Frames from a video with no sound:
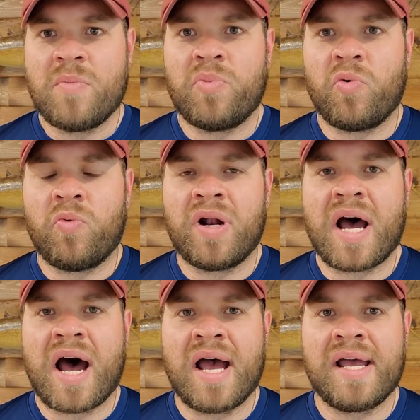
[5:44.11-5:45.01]
but what
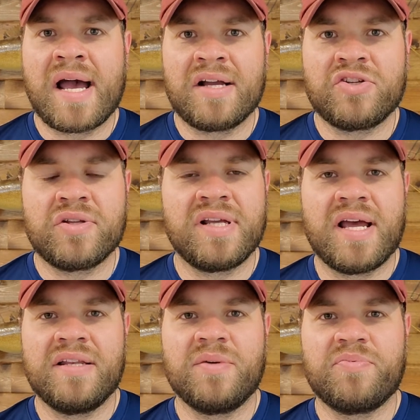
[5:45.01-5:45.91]
I actually
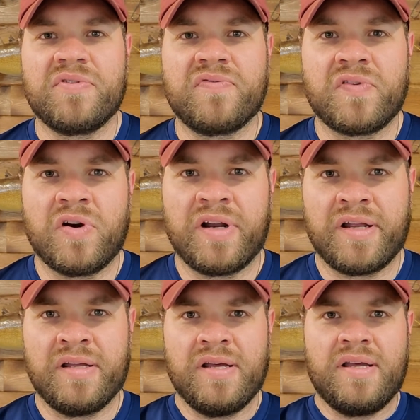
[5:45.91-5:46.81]
end up preferring